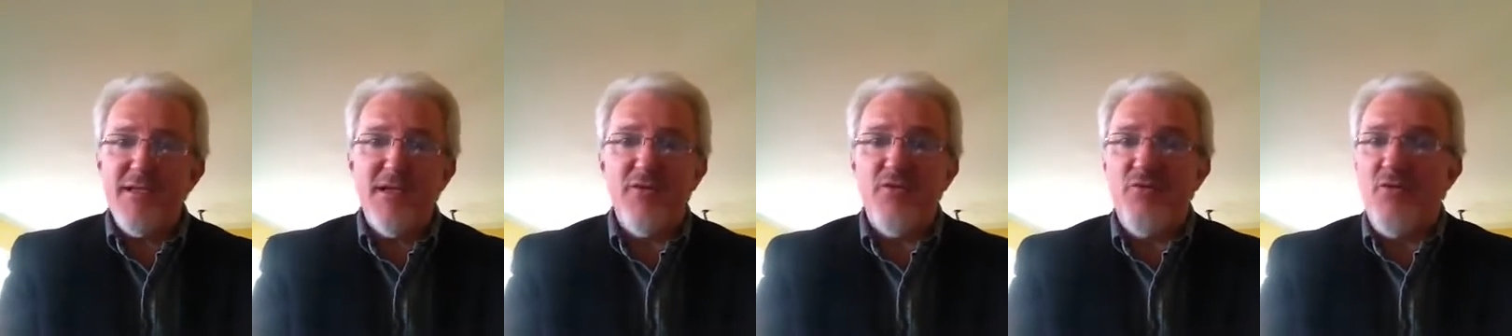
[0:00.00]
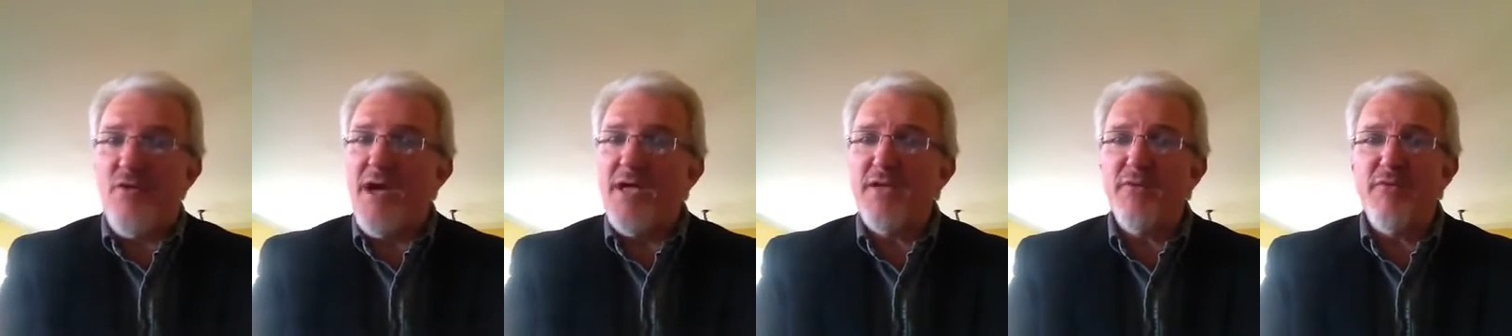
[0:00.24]

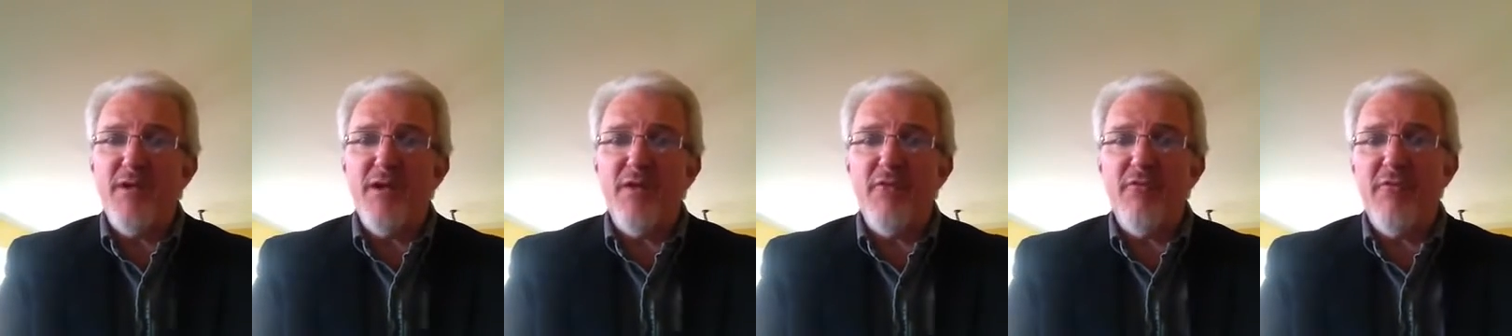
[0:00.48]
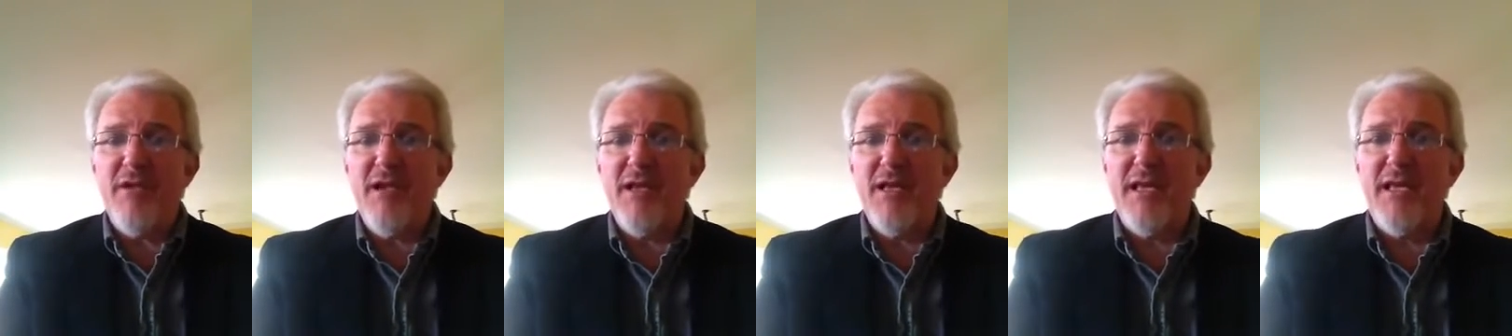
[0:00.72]
on what we
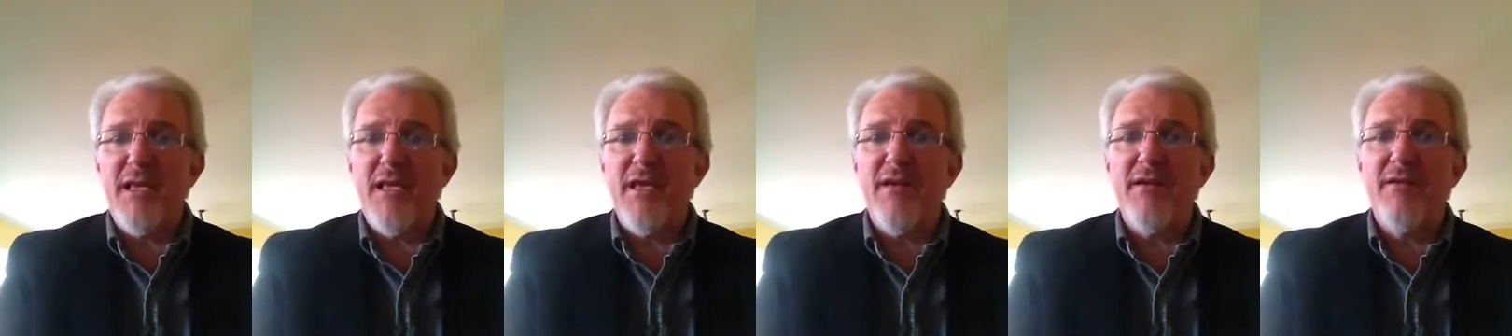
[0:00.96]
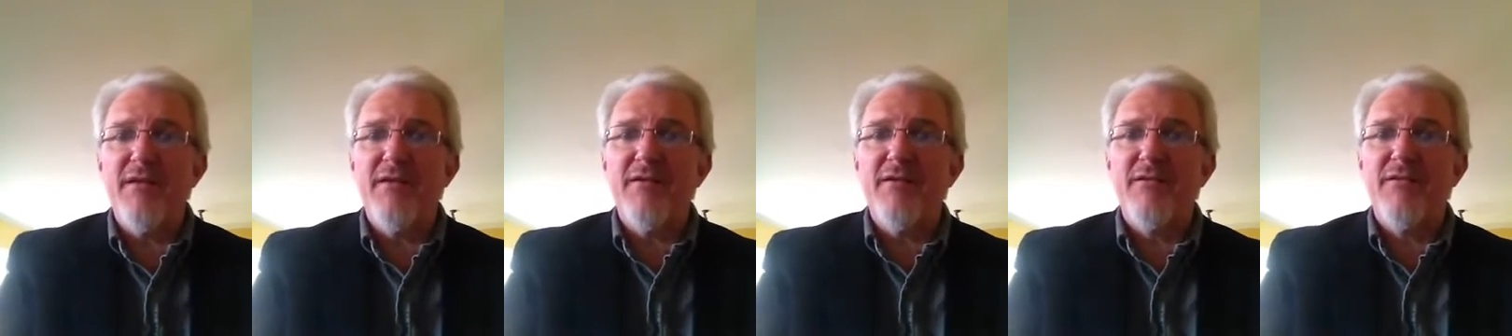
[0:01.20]
really
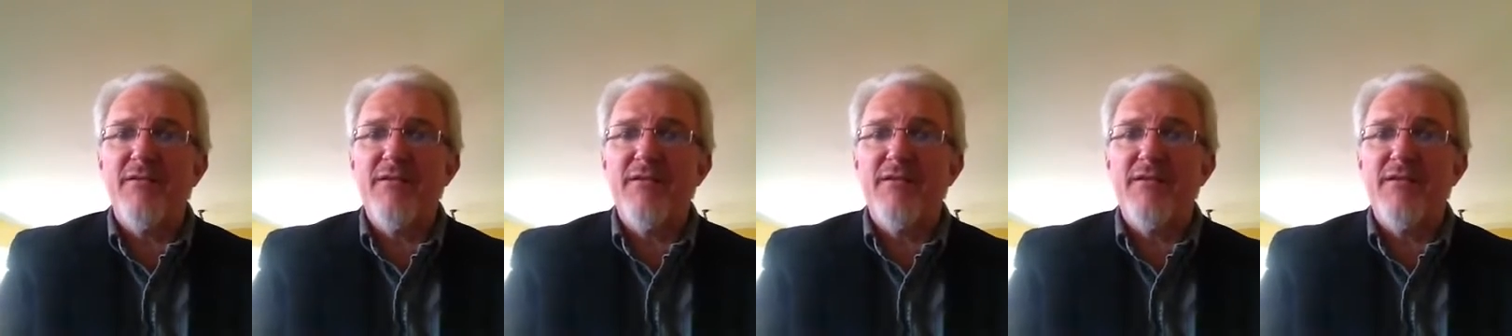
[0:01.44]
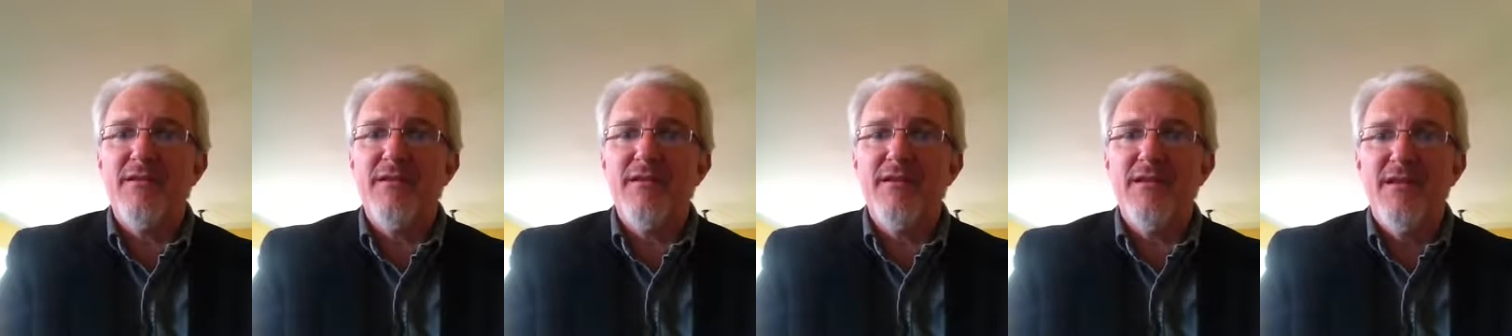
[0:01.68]

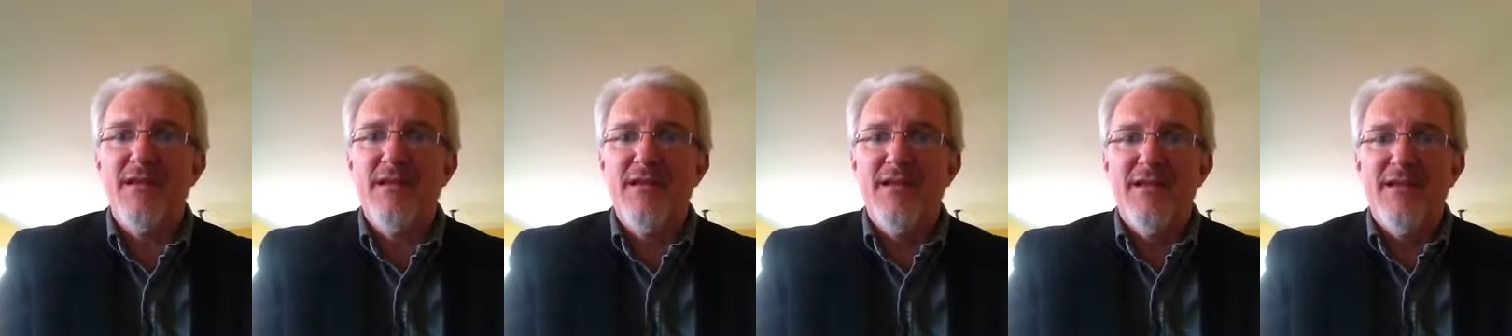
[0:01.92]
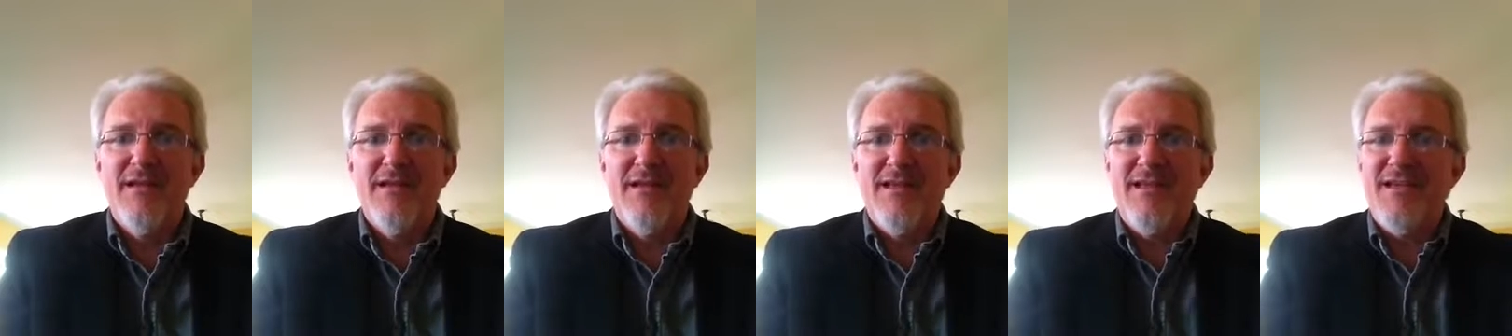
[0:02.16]

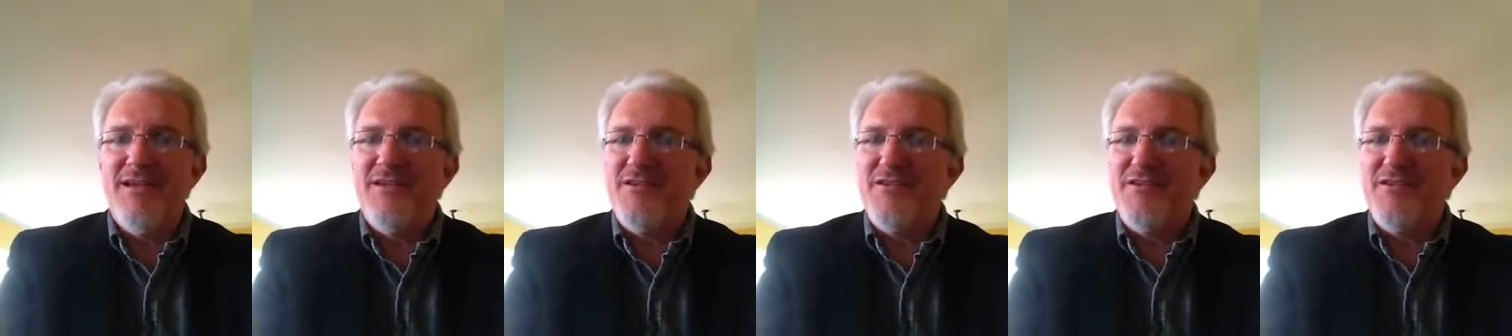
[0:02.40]
earned.